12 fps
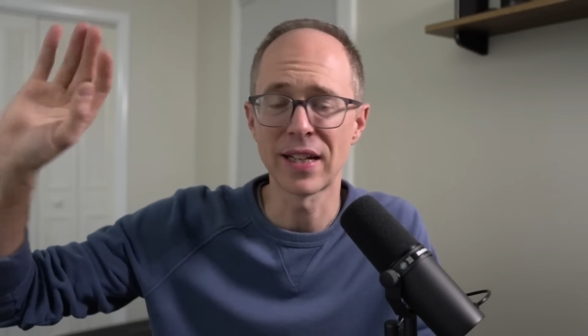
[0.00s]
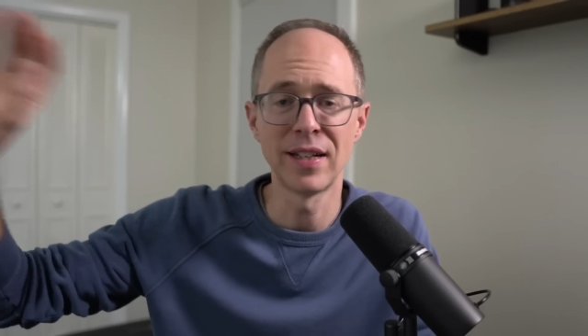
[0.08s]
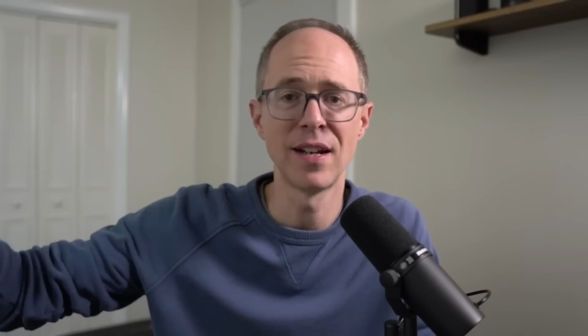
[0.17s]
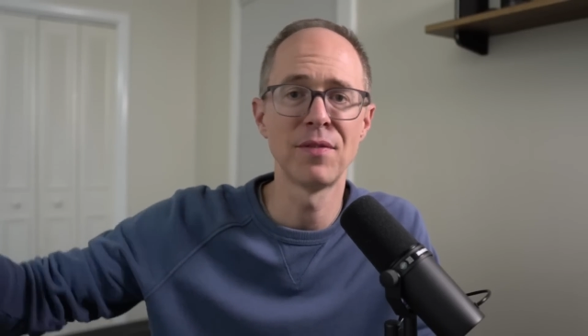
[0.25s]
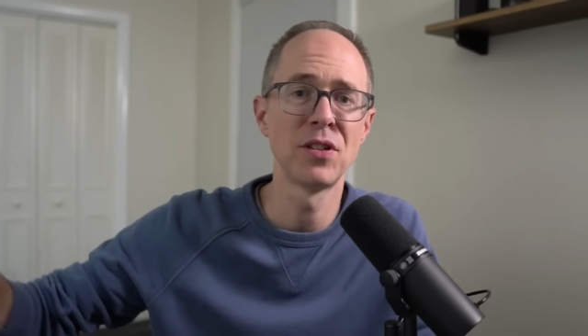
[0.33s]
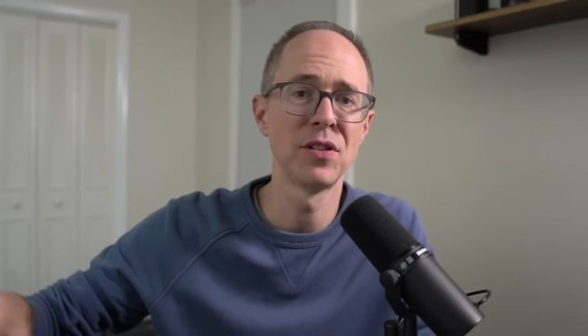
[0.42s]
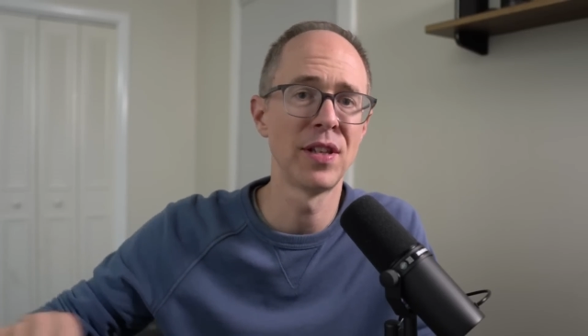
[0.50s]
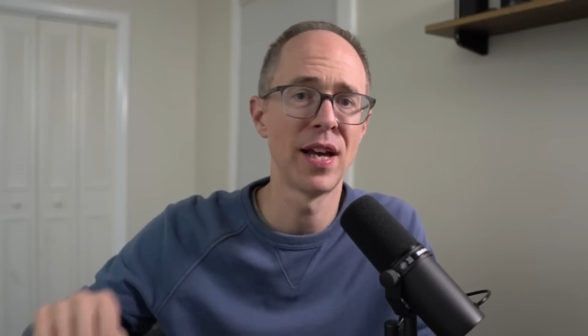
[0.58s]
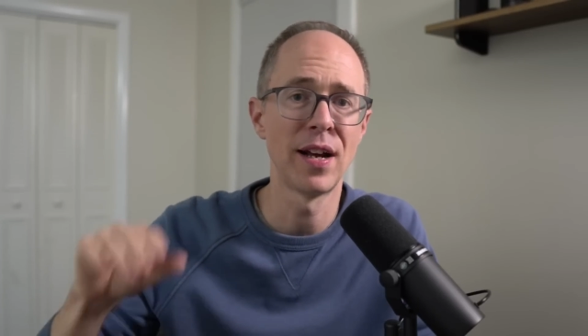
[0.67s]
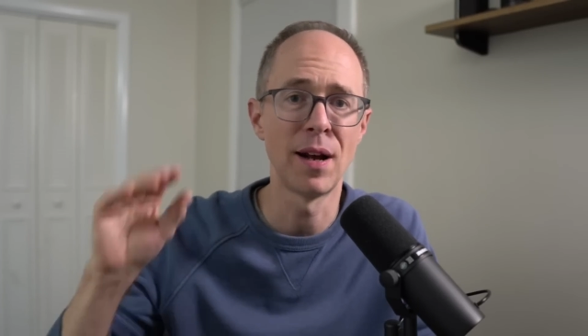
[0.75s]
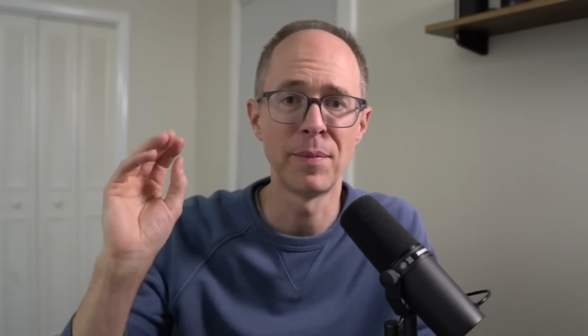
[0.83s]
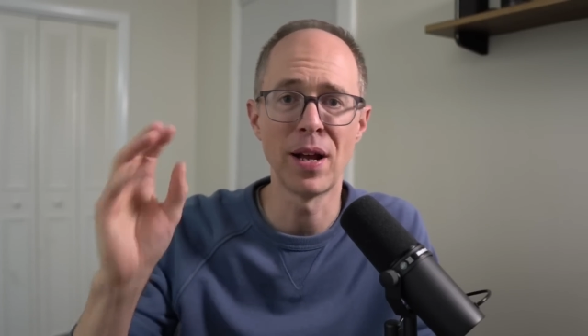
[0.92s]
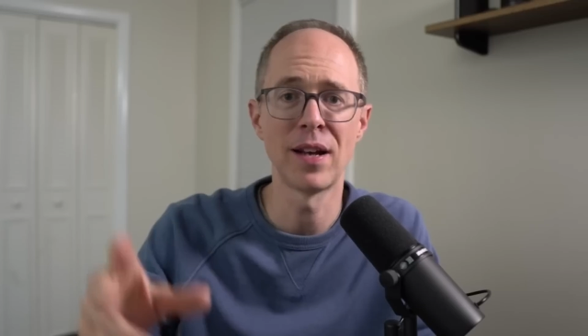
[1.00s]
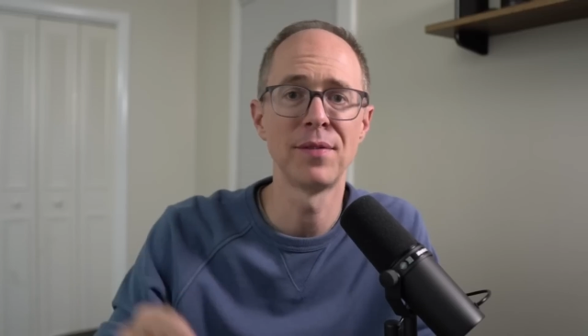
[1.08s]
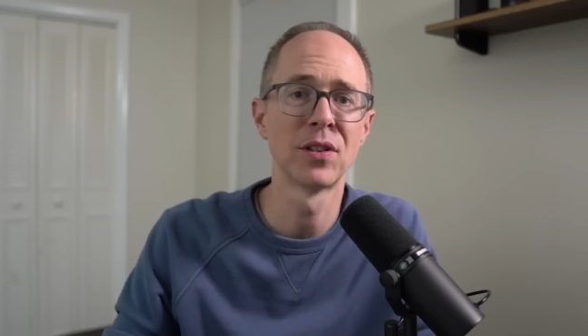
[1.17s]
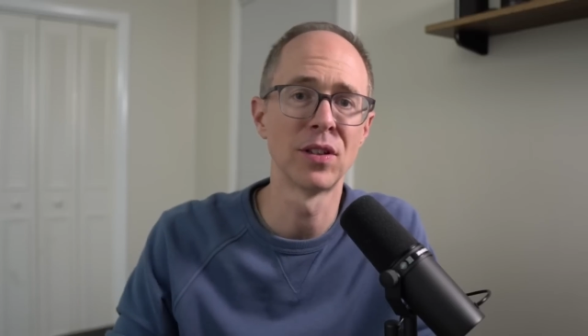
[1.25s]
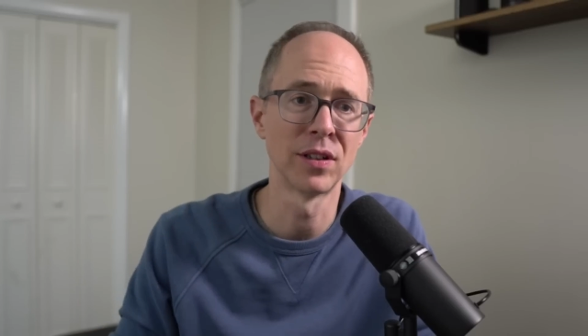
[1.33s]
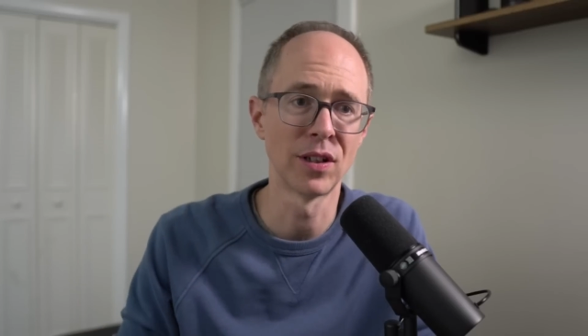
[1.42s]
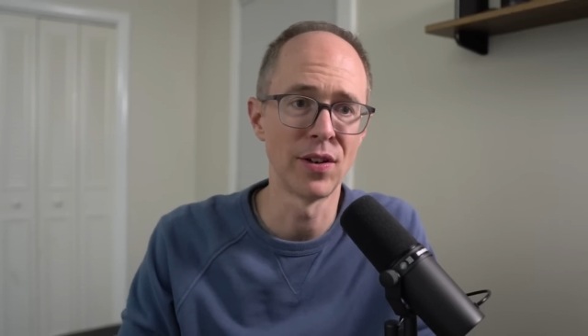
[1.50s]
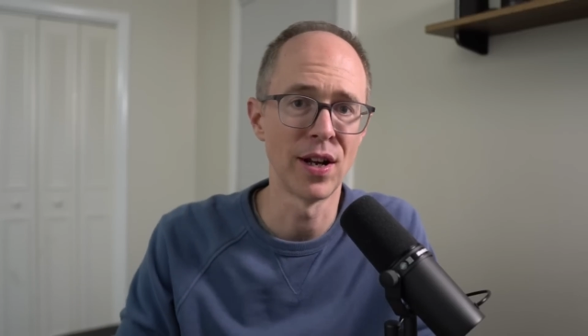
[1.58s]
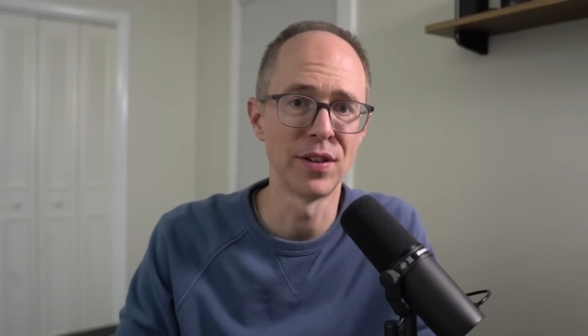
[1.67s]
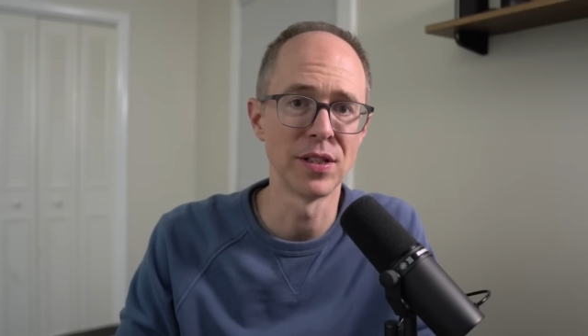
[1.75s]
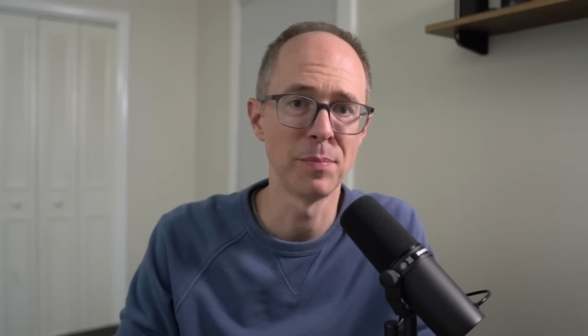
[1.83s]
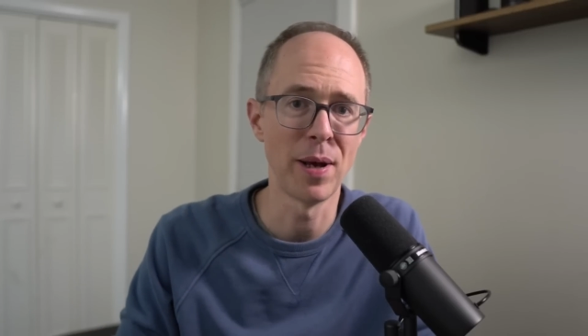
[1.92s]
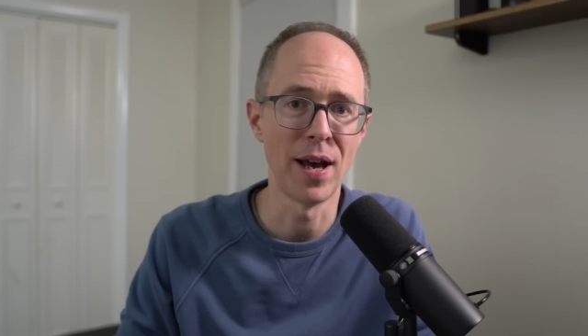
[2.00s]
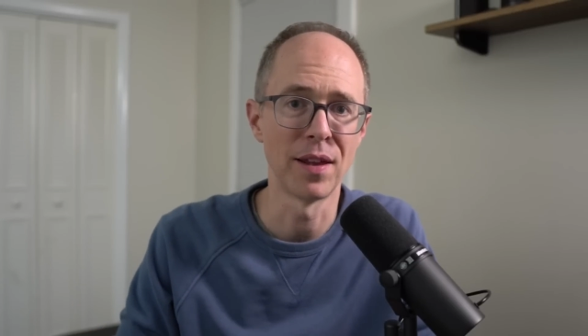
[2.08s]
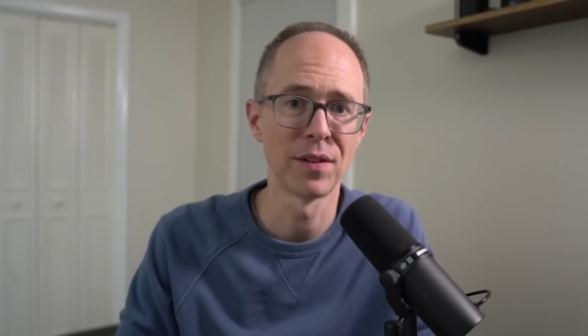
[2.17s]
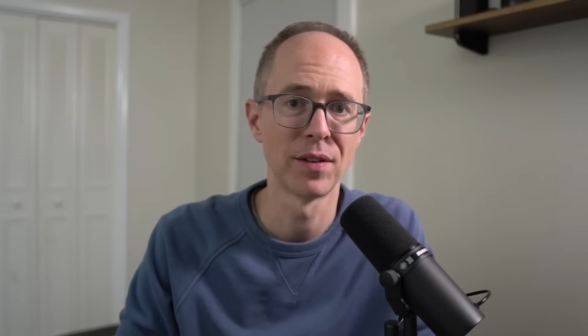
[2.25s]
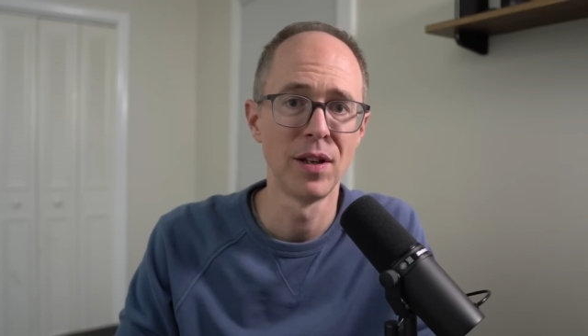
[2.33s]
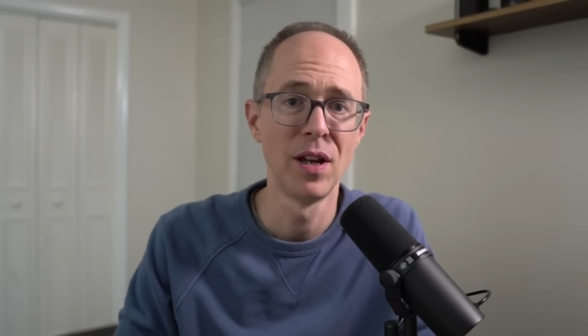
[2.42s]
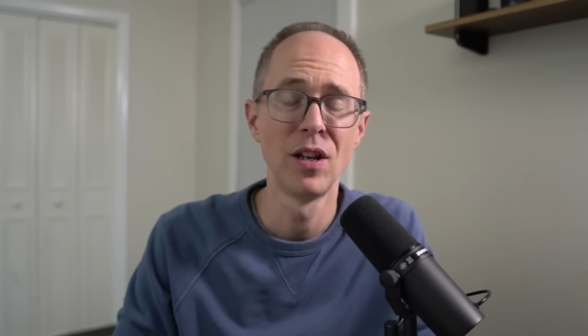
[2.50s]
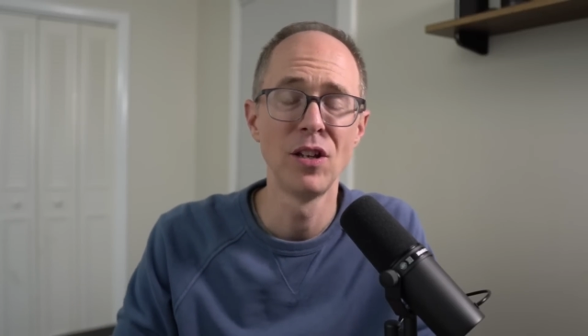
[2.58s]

I can never do that. I'm not even gonna go down this path.